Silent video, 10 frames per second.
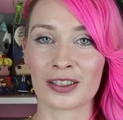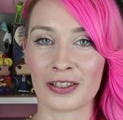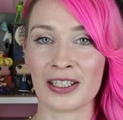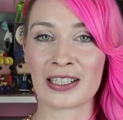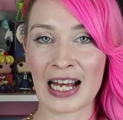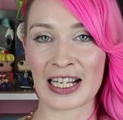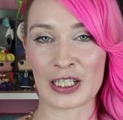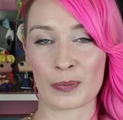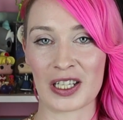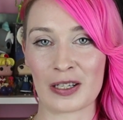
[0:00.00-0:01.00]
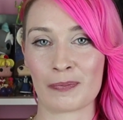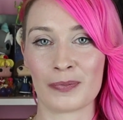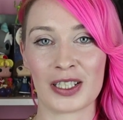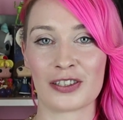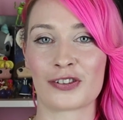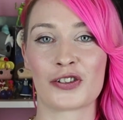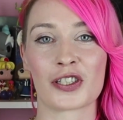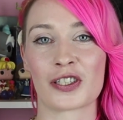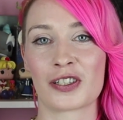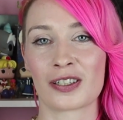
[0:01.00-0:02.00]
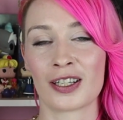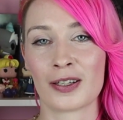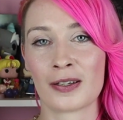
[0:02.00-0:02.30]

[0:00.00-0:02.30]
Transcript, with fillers: So this last meme is just